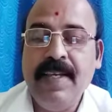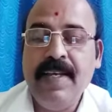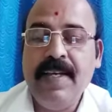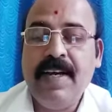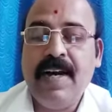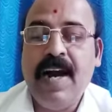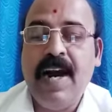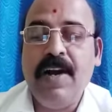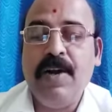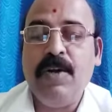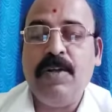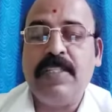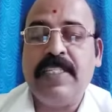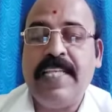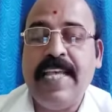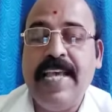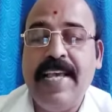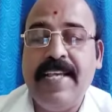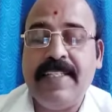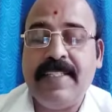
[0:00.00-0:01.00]
Hardo
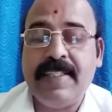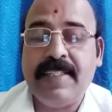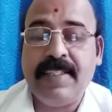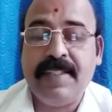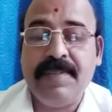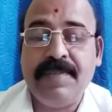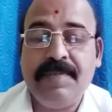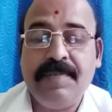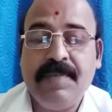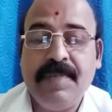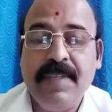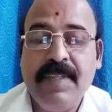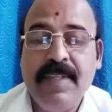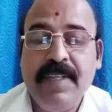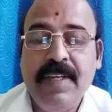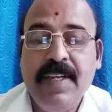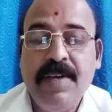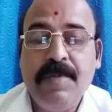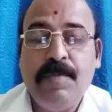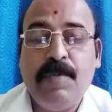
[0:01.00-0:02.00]
says,
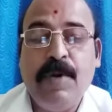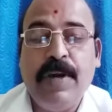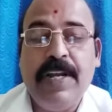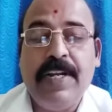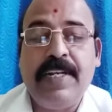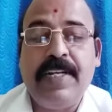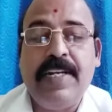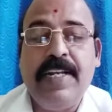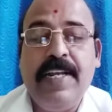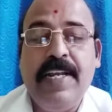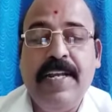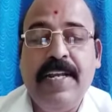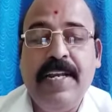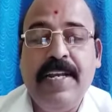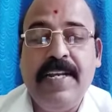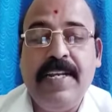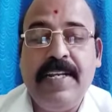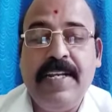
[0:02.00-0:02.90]
poetry